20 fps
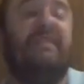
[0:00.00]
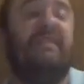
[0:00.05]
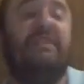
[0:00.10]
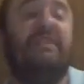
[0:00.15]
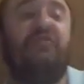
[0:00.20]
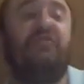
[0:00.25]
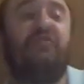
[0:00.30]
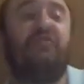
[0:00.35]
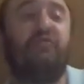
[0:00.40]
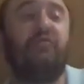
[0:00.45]

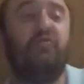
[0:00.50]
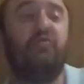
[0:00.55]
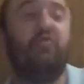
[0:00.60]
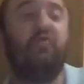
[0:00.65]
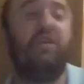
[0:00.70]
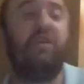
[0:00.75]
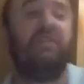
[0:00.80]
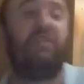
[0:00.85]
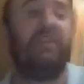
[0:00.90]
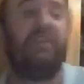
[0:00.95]
He
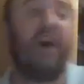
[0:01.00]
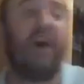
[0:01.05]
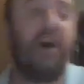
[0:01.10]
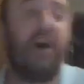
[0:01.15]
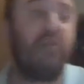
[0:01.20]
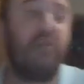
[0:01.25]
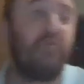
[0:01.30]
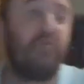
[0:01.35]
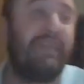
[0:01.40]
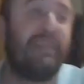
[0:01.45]
threw a
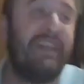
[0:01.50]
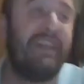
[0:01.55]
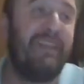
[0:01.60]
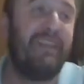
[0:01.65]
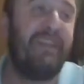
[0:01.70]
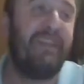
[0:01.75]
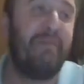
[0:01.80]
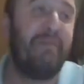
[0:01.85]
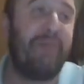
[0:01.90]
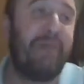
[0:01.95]
dart
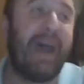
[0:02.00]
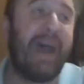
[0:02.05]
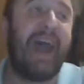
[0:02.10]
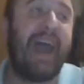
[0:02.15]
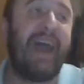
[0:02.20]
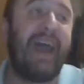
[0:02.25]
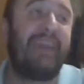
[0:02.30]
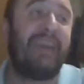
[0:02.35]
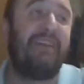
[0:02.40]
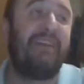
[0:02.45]
in the
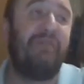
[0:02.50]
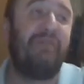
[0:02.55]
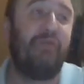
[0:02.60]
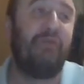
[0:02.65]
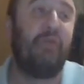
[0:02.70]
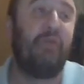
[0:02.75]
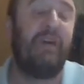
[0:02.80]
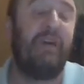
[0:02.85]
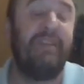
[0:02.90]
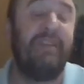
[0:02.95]
back of
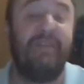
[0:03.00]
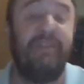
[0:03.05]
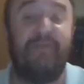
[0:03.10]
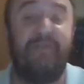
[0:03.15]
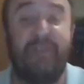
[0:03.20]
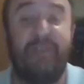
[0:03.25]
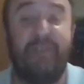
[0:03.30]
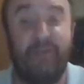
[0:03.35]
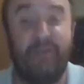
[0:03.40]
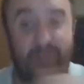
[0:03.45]
one
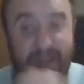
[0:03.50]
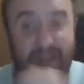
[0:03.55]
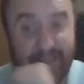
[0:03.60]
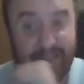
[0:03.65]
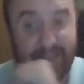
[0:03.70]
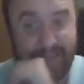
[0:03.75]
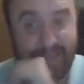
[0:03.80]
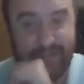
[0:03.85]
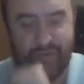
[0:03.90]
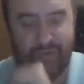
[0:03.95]
of the
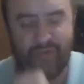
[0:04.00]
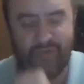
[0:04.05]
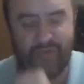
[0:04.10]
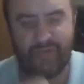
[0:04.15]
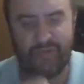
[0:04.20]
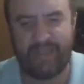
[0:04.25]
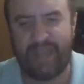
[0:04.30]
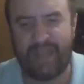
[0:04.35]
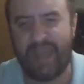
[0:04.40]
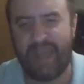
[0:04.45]

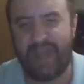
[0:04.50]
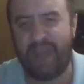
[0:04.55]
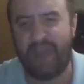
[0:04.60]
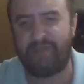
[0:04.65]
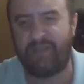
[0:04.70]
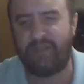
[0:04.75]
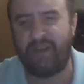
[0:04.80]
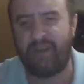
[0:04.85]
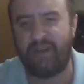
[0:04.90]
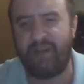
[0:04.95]
wrestlers.
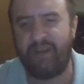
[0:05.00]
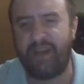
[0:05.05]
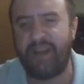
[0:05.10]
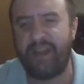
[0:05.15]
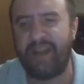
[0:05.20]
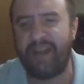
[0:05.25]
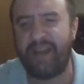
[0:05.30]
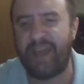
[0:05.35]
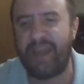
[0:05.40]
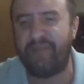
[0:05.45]

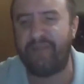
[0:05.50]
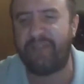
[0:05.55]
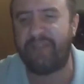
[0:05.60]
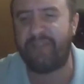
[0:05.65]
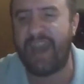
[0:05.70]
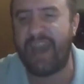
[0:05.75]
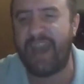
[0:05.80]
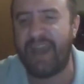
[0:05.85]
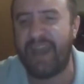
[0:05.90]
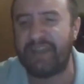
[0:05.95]
I'd have to
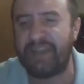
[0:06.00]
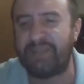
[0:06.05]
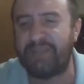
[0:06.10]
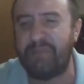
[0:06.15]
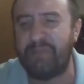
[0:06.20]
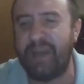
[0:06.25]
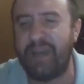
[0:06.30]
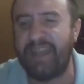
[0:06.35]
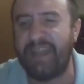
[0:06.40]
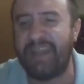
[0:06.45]
ask
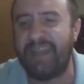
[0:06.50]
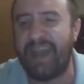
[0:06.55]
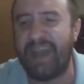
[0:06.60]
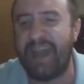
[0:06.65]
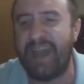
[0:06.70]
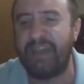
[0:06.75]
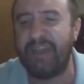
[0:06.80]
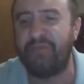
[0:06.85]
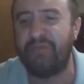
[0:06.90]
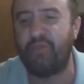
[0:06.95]
my
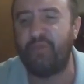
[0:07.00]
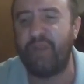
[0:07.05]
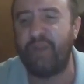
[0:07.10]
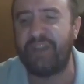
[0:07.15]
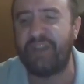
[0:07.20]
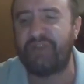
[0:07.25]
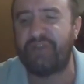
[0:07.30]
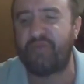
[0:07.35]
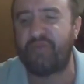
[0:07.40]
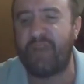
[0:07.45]
dad
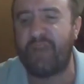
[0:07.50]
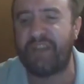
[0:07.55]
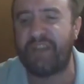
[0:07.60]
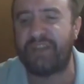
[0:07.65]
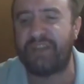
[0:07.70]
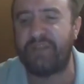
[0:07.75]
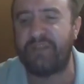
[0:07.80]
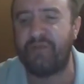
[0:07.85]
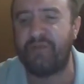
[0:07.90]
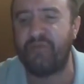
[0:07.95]
which
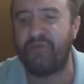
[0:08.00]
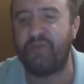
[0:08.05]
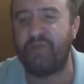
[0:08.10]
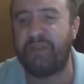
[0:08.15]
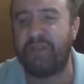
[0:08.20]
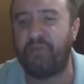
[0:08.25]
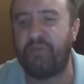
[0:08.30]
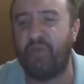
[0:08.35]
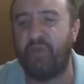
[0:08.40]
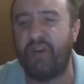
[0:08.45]
wrestler
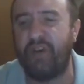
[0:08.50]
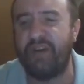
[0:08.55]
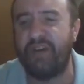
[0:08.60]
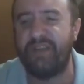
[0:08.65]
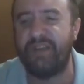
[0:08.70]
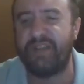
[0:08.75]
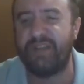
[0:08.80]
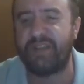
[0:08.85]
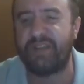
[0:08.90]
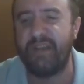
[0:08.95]
it
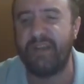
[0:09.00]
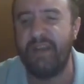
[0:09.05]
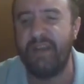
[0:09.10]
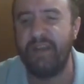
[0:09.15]
was.